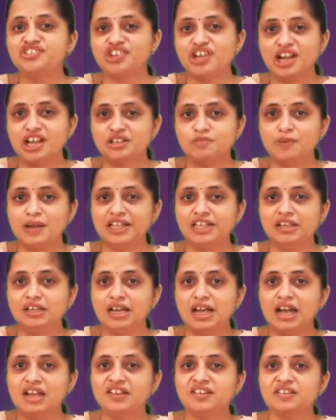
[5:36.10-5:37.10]
charged by the
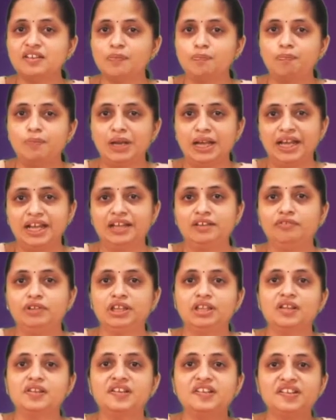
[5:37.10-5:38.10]
last supplier
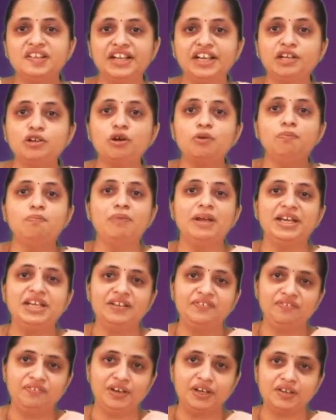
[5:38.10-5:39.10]
with the set of
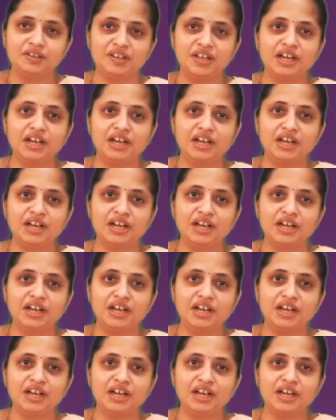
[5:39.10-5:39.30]
benefits